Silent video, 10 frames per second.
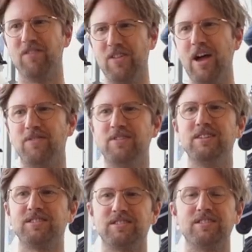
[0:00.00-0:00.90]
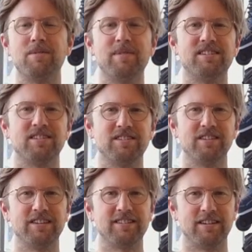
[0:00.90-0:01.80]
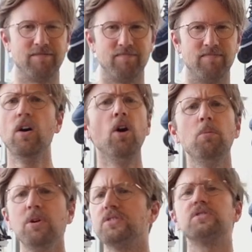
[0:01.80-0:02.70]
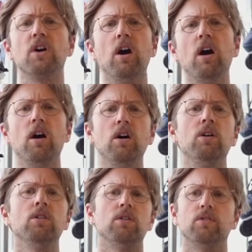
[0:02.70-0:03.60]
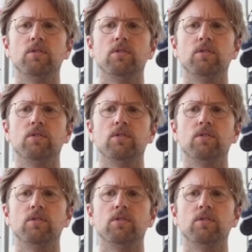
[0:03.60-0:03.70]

have these dimensions listed. Almost all